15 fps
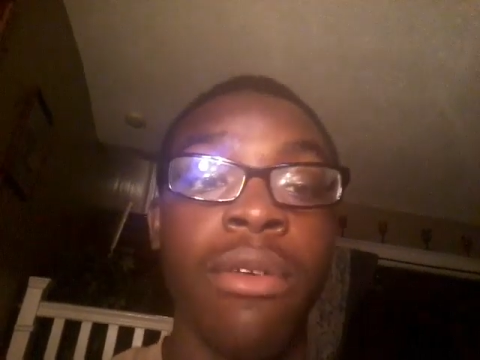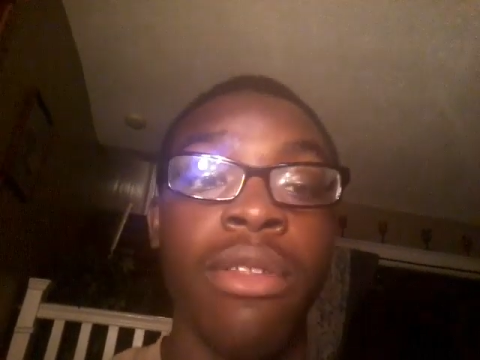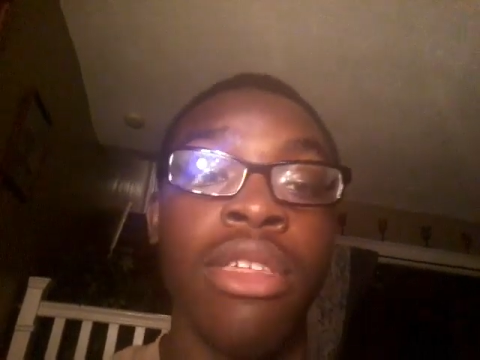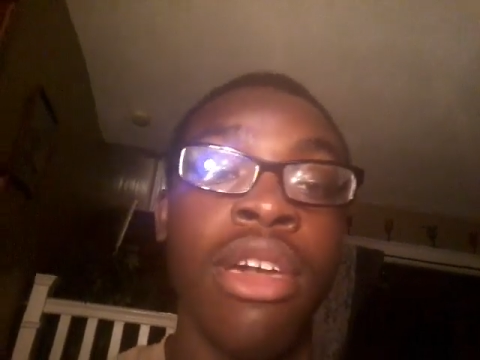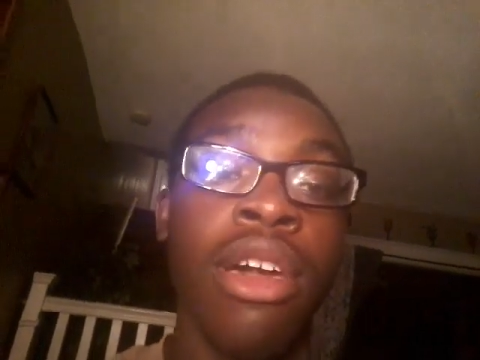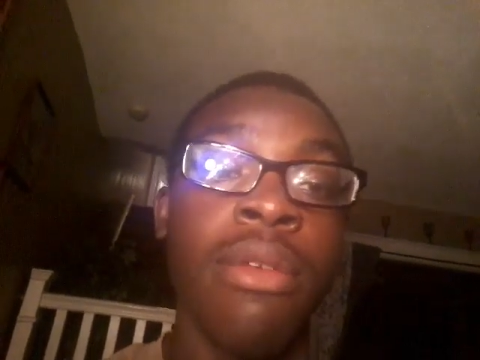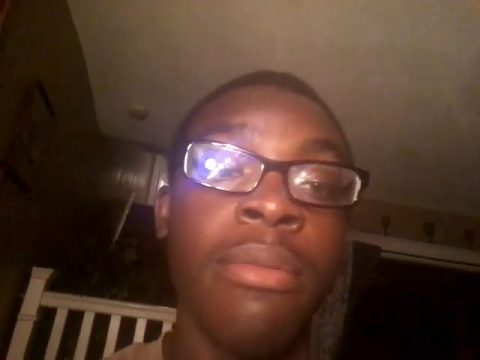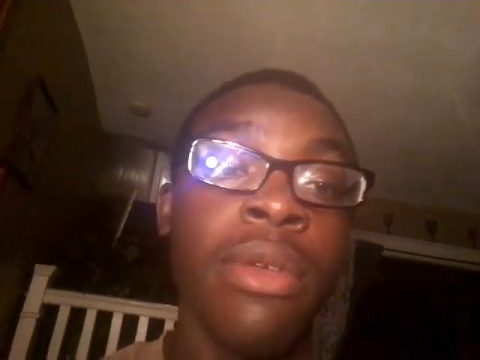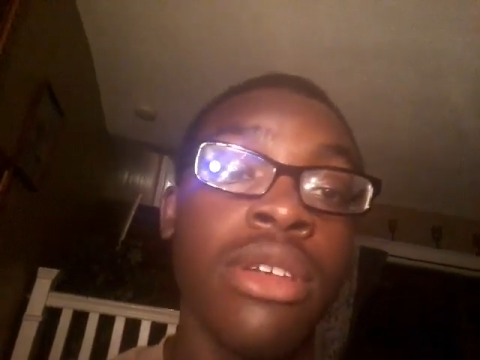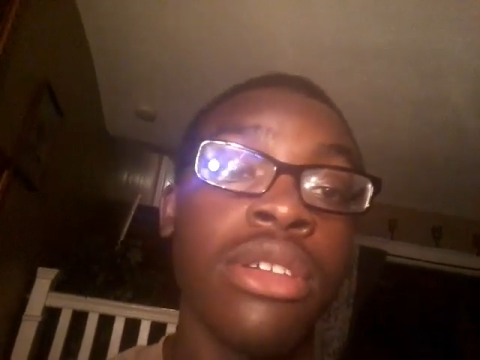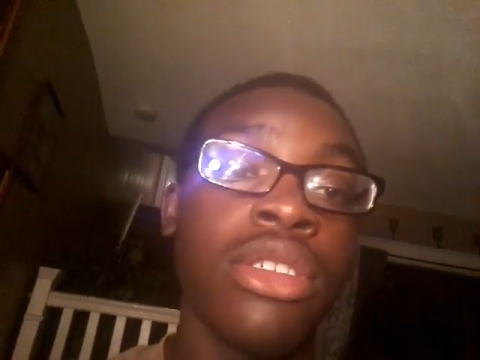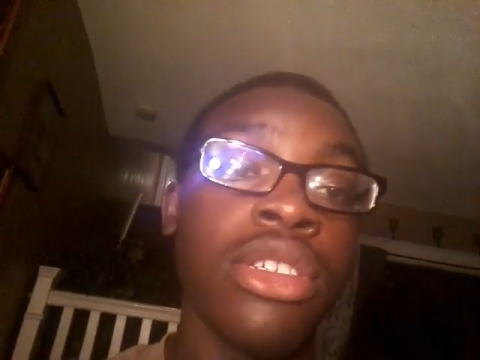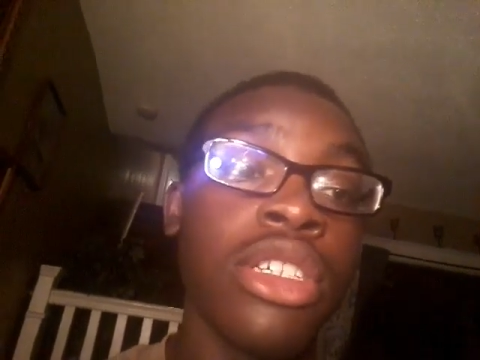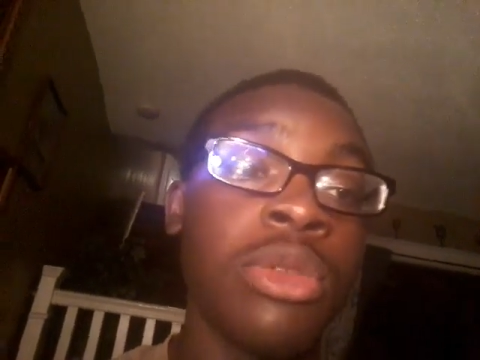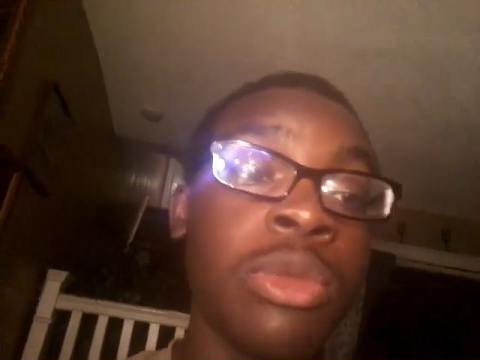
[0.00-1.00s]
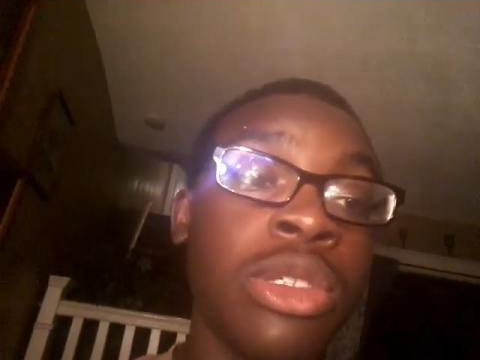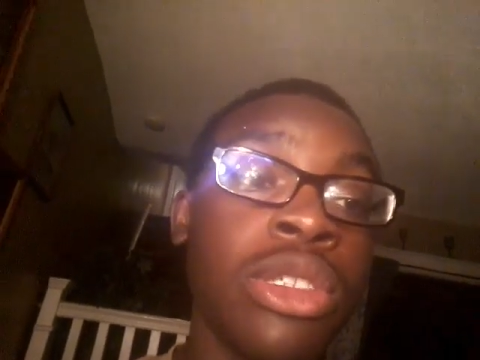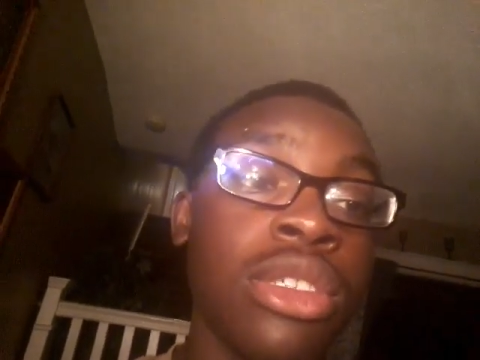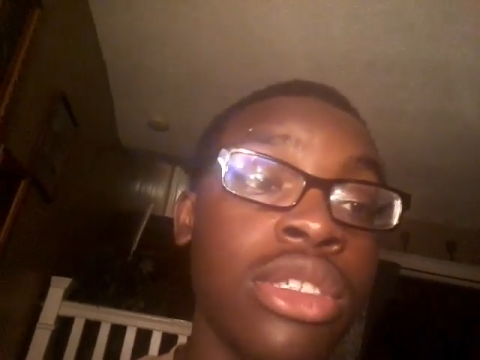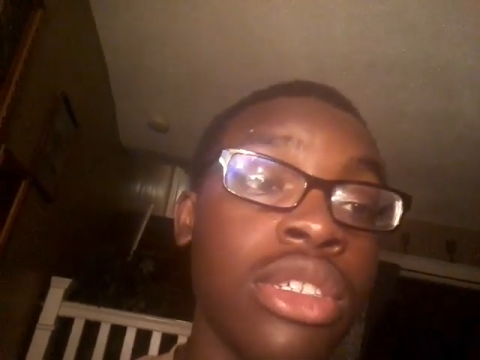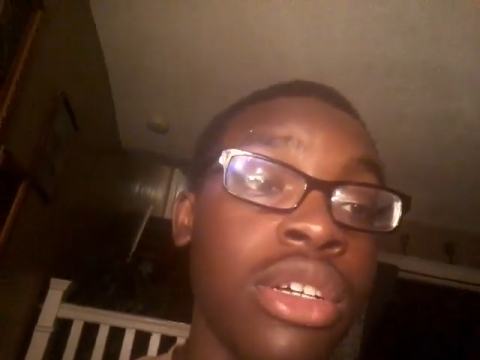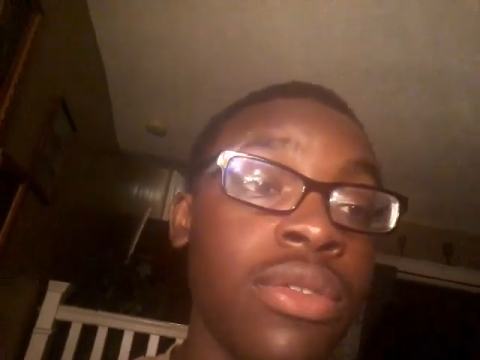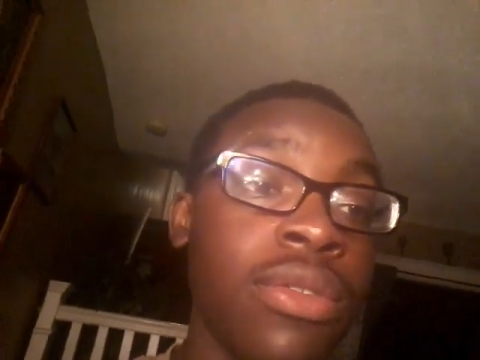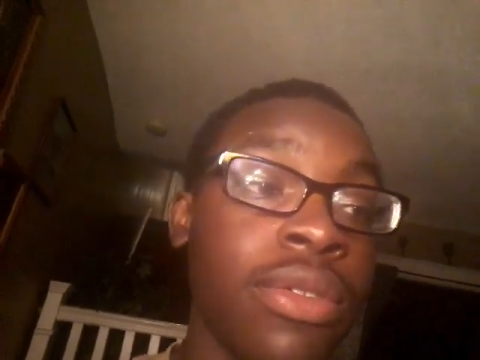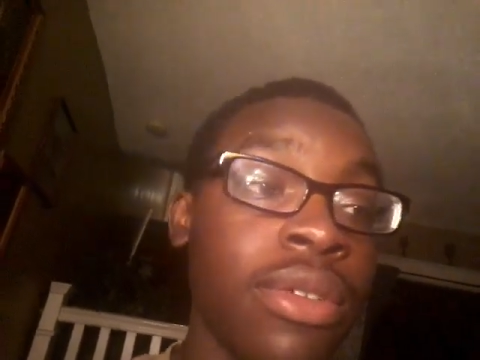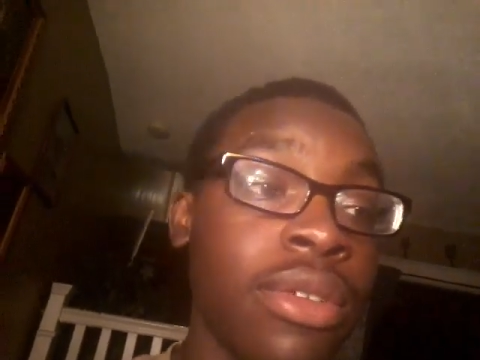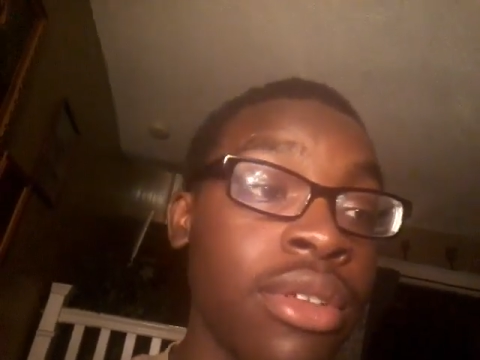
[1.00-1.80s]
course they gotta make adjustments and stuff.